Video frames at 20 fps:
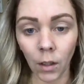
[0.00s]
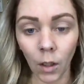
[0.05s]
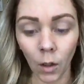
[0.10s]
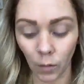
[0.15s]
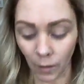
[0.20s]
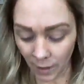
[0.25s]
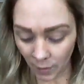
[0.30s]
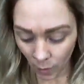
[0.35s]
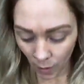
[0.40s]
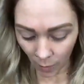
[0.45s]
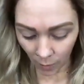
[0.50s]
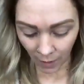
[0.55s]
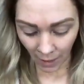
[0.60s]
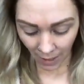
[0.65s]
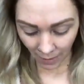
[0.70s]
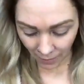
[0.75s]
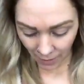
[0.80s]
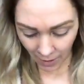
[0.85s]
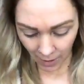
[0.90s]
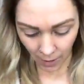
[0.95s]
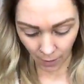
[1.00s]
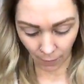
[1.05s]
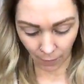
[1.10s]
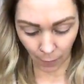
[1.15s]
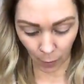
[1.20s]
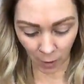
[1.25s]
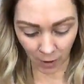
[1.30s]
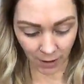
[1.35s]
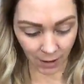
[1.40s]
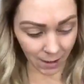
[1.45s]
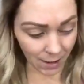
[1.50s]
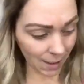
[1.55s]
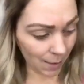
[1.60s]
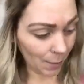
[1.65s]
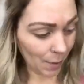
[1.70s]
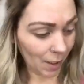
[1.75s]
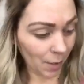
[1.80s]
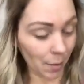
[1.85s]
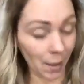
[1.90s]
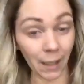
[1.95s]
That's why we have a 14-day
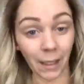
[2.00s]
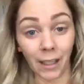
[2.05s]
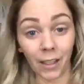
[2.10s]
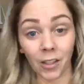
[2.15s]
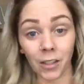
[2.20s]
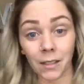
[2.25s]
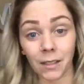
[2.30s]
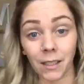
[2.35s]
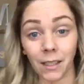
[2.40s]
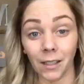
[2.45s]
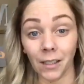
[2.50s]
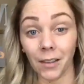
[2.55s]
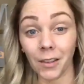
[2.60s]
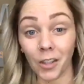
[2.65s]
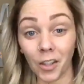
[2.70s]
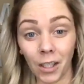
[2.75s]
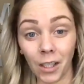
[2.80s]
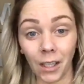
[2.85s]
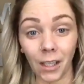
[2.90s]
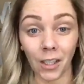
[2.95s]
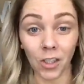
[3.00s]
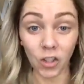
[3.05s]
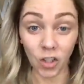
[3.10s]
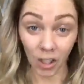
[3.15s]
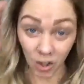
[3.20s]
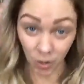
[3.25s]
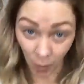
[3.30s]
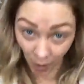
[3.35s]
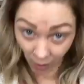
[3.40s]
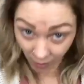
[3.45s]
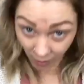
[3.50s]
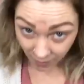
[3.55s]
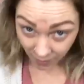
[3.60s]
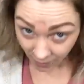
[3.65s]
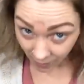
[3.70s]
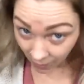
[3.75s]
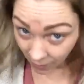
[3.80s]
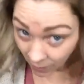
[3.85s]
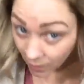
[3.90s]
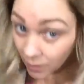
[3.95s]
money-back guarantee and a 30-day exchange
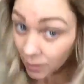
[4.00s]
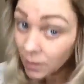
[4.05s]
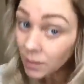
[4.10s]
policy,